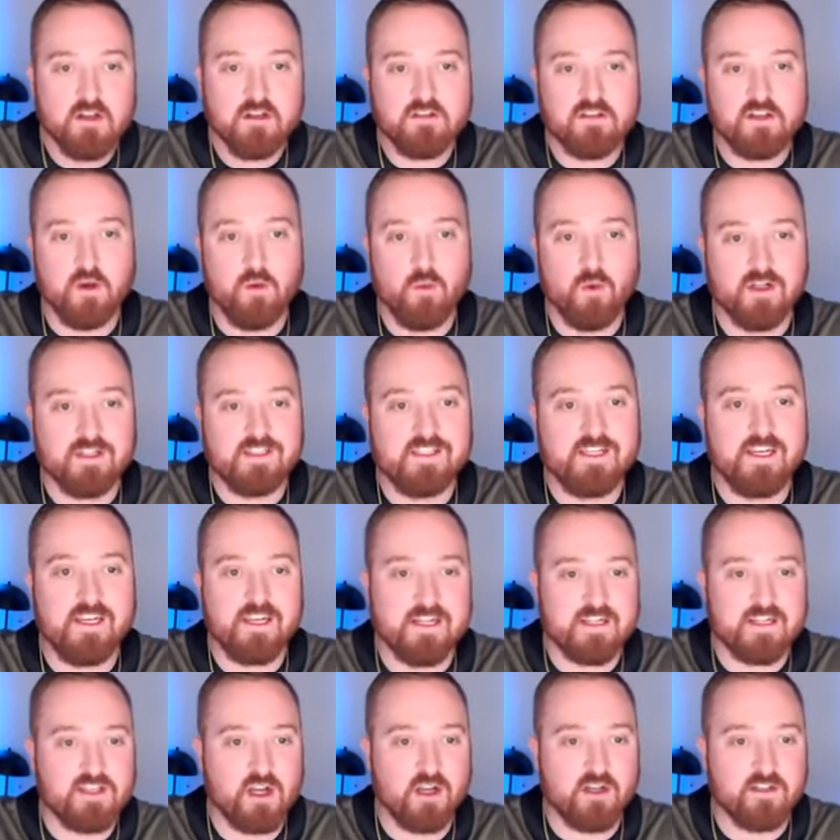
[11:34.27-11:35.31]
So once he
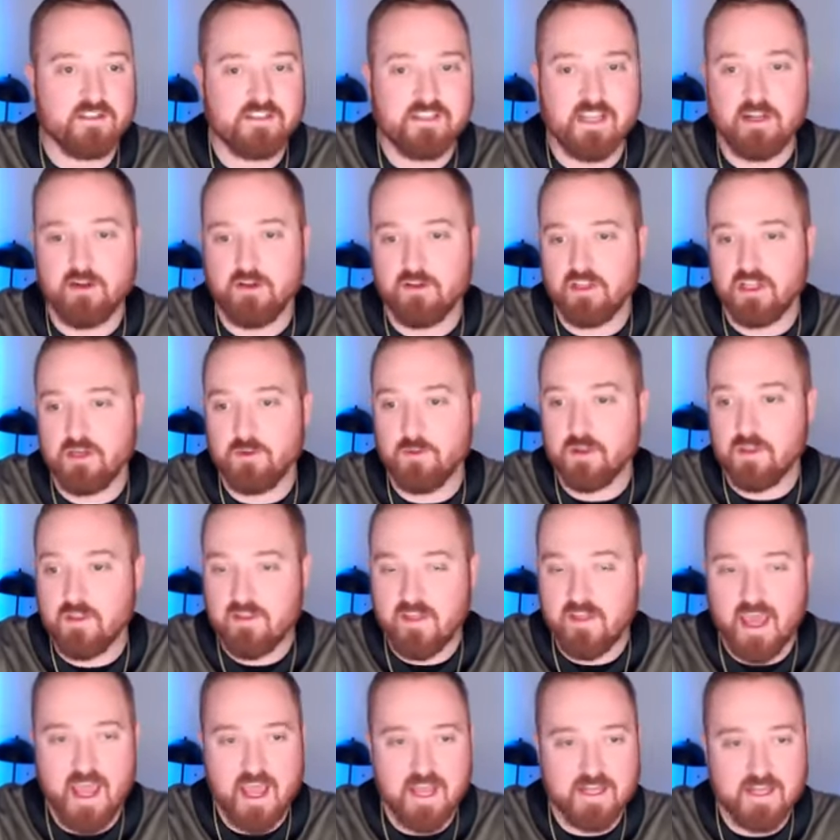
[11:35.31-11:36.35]
gets all settled in
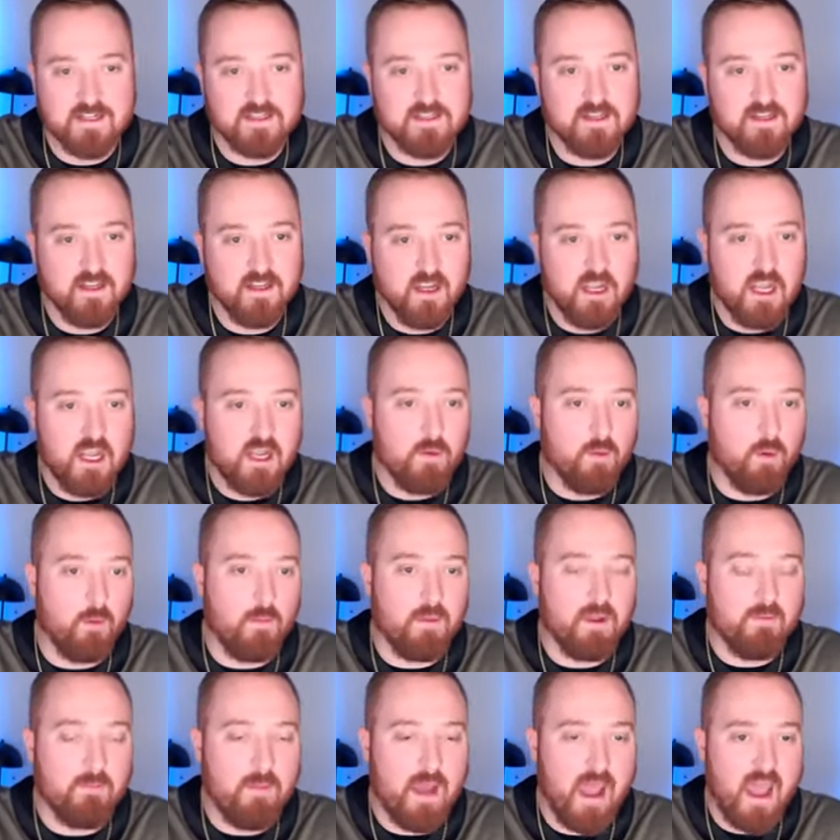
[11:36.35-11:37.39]
with that, we'll
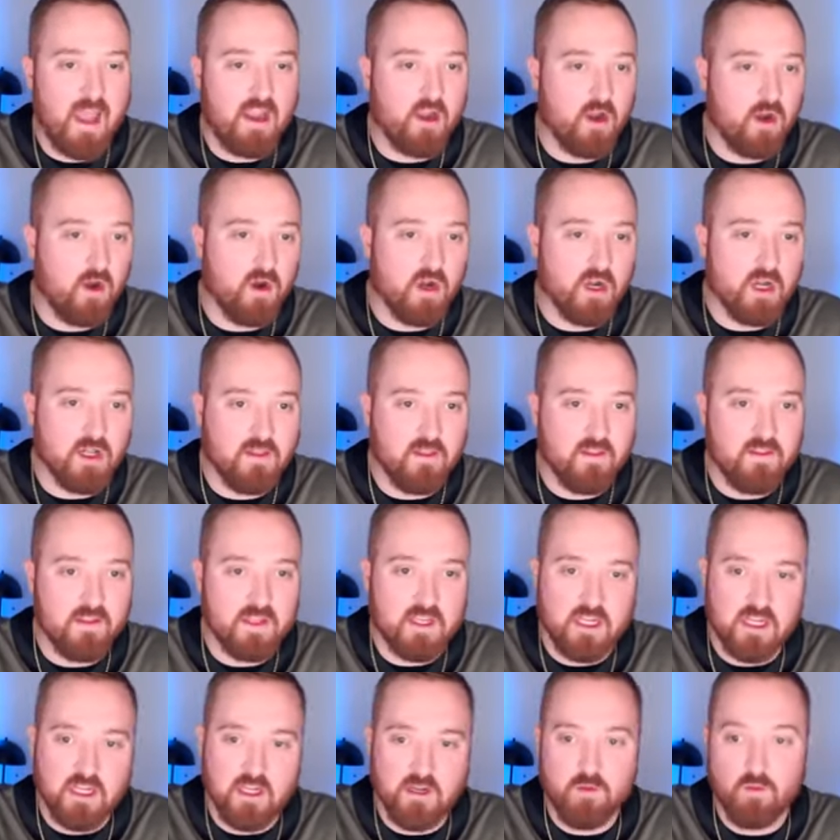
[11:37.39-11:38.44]
be back on
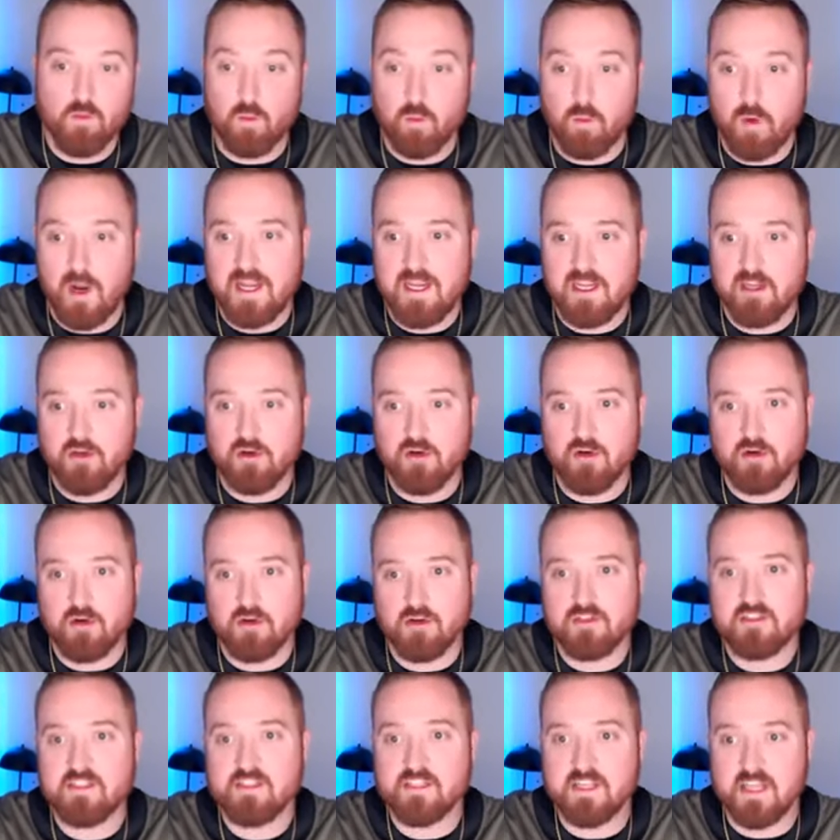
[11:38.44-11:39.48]
the
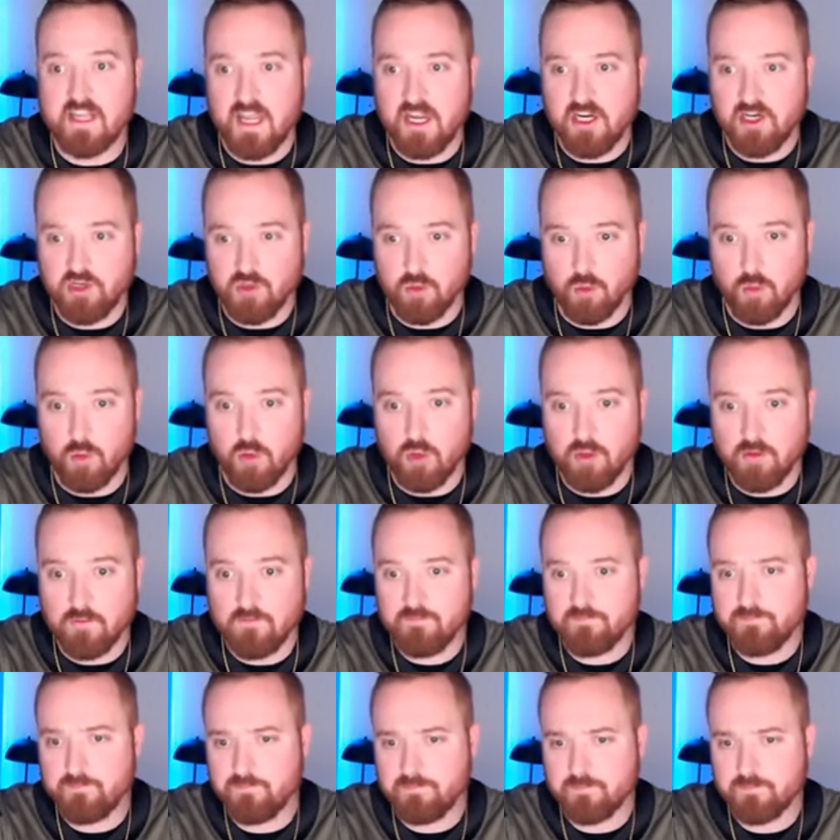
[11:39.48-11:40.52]
regular schedule.